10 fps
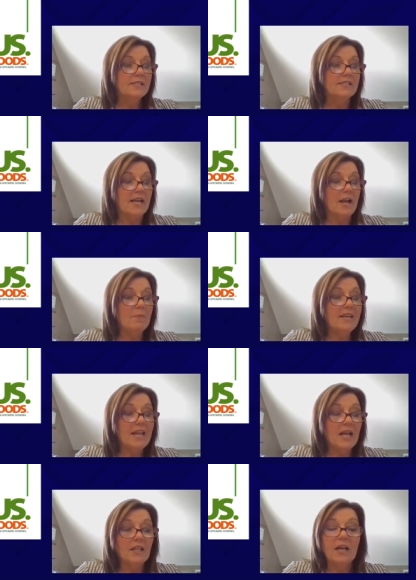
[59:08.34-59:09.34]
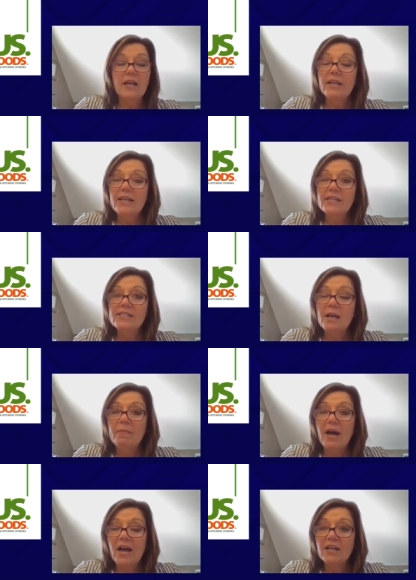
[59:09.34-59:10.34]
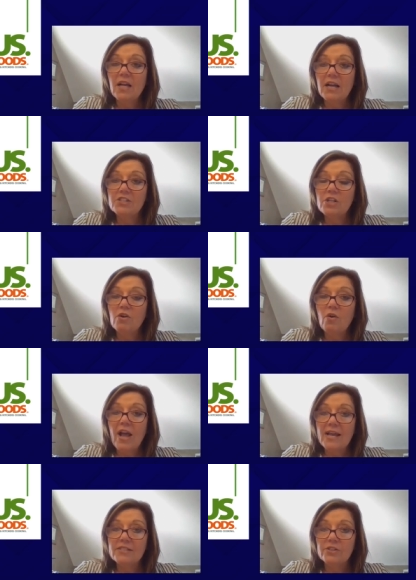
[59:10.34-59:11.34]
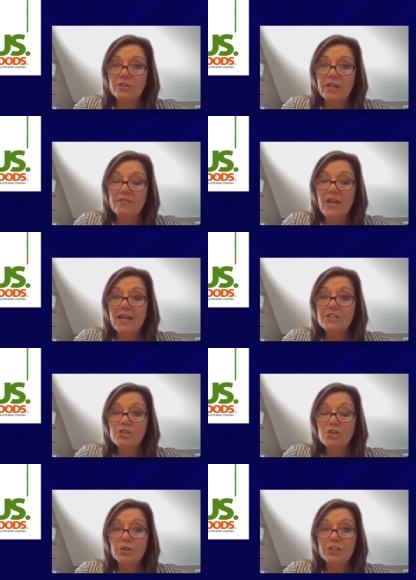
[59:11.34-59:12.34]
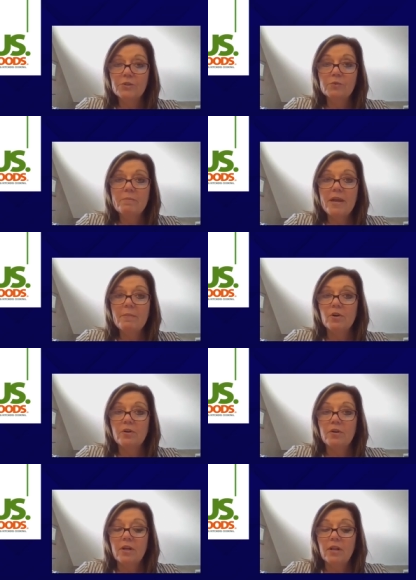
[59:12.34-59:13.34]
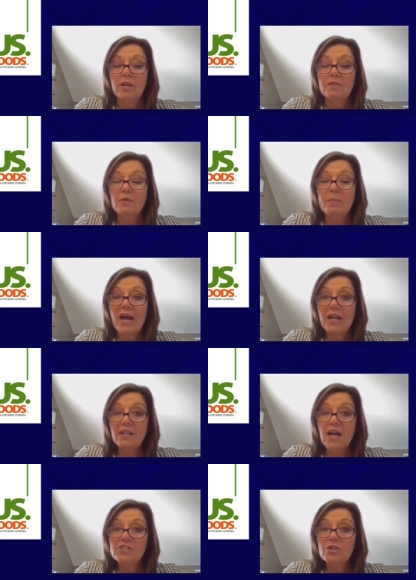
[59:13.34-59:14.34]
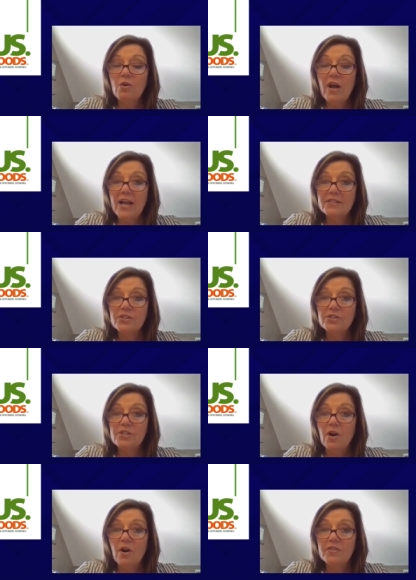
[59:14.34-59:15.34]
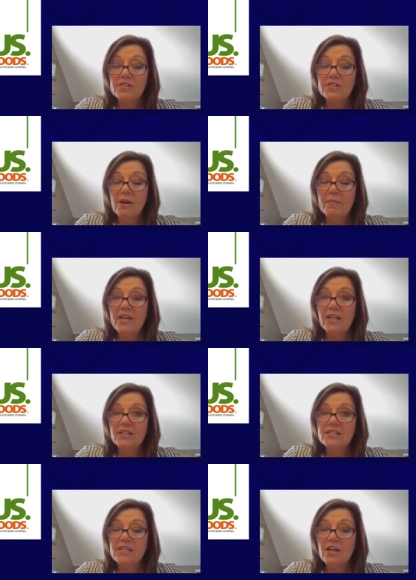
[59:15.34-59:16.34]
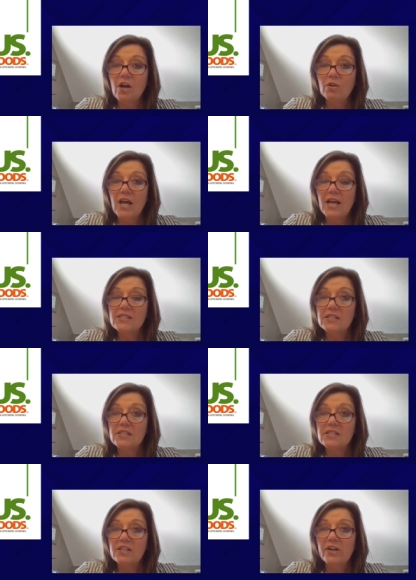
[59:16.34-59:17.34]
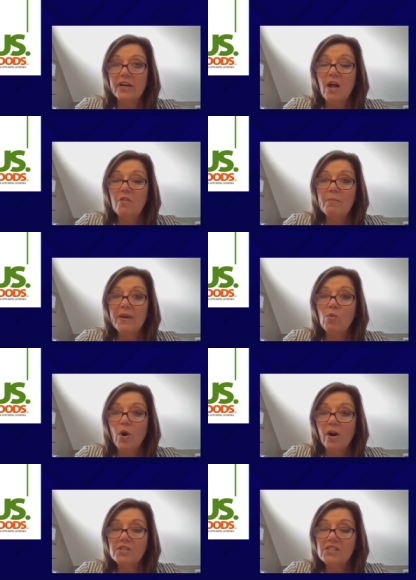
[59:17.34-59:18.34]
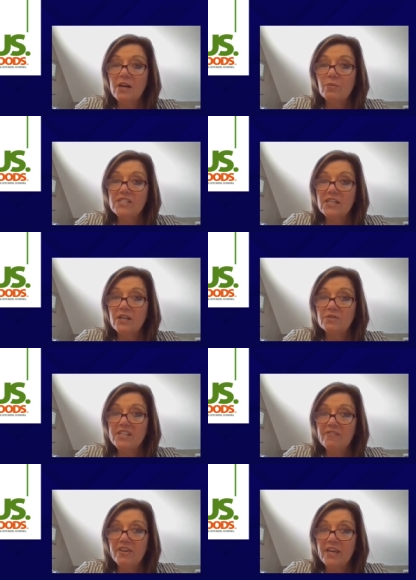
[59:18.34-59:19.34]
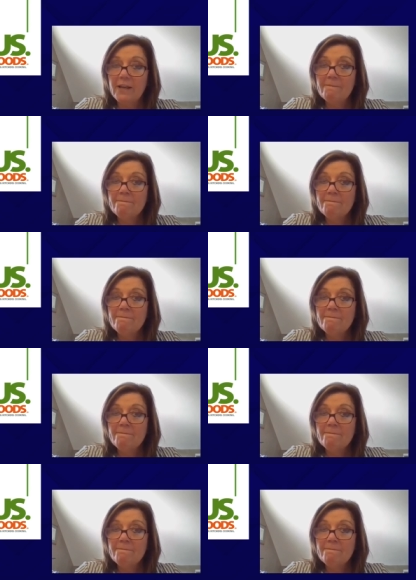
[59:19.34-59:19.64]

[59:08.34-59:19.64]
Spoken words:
Salmonella is a biological hazard, and that is true. Remember, the biological hazards are the salmonellas, E. coli, listeria, all the big words that we see on TV.